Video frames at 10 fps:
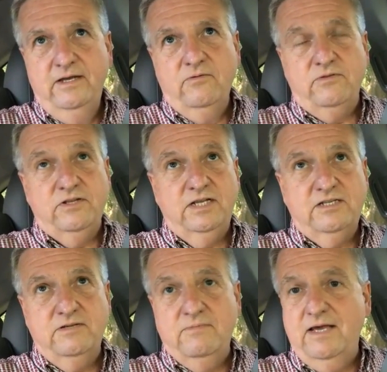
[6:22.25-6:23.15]
But the
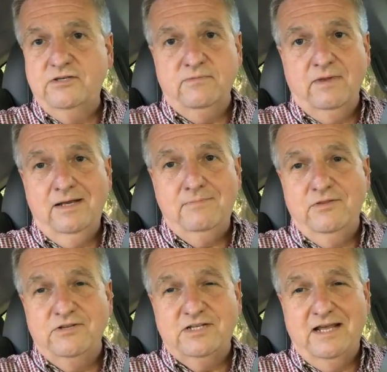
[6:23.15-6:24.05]
Dixon Mansion might be
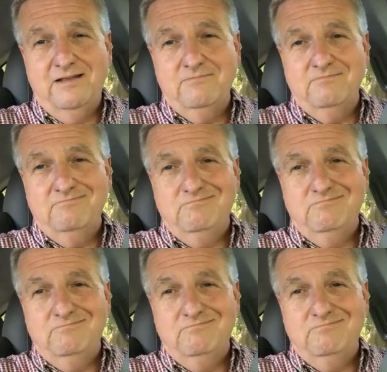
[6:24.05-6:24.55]
the same,